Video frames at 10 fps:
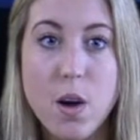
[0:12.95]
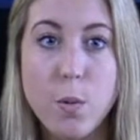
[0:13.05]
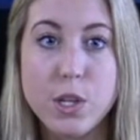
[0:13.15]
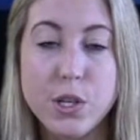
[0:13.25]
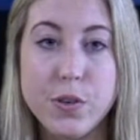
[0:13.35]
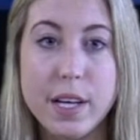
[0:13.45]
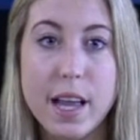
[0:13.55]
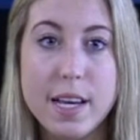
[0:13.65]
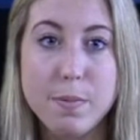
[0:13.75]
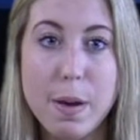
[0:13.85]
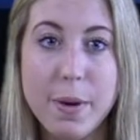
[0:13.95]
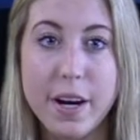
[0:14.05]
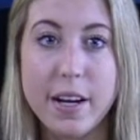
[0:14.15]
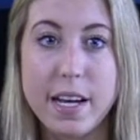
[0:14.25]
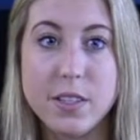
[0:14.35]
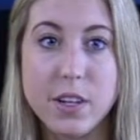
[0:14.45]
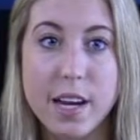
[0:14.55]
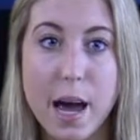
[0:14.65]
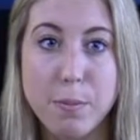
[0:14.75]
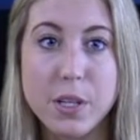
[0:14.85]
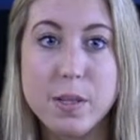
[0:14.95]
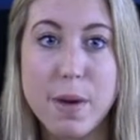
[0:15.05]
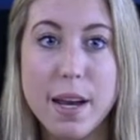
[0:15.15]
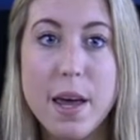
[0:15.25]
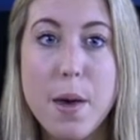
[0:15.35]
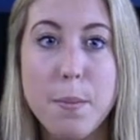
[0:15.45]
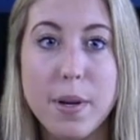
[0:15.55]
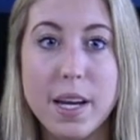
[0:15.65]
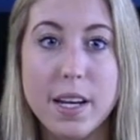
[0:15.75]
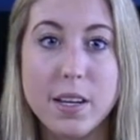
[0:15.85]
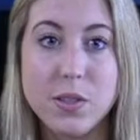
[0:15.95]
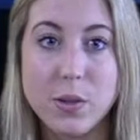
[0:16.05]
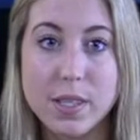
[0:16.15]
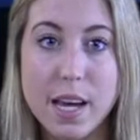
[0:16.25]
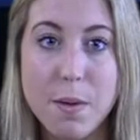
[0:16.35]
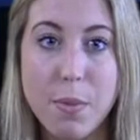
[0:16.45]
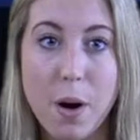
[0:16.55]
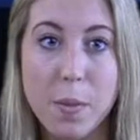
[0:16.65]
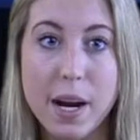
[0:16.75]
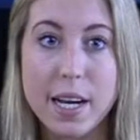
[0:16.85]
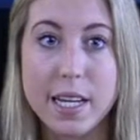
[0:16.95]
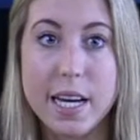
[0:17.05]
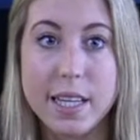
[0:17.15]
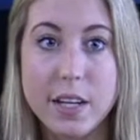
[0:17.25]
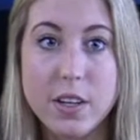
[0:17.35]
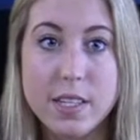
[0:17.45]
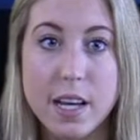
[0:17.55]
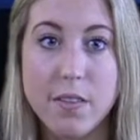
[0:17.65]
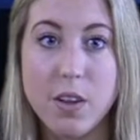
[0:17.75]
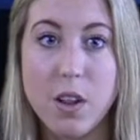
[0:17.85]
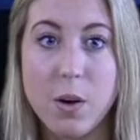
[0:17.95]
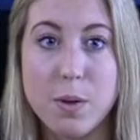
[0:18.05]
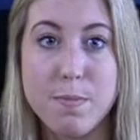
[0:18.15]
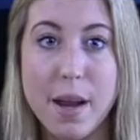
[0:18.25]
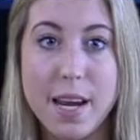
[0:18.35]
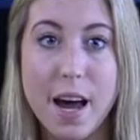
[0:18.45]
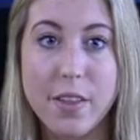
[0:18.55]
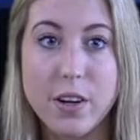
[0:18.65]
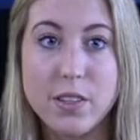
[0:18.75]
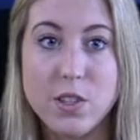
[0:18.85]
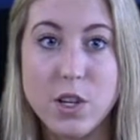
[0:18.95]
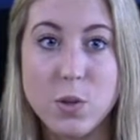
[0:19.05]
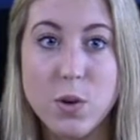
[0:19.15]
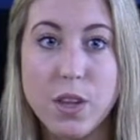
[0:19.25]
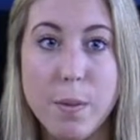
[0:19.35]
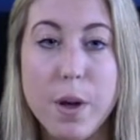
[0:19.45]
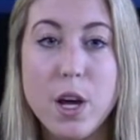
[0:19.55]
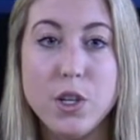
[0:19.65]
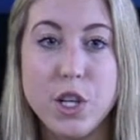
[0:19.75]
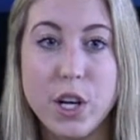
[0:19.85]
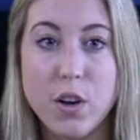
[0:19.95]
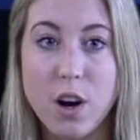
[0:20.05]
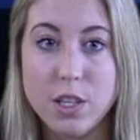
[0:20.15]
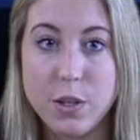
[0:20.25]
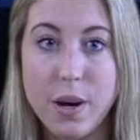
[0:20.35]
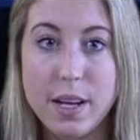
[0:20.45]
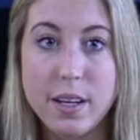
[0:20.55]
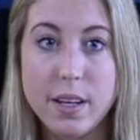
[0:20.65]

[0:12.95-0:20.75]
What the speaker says: When she realized by paradise her captors meant being a suicide bomber and killing herself along with many others, she told them she could not do it.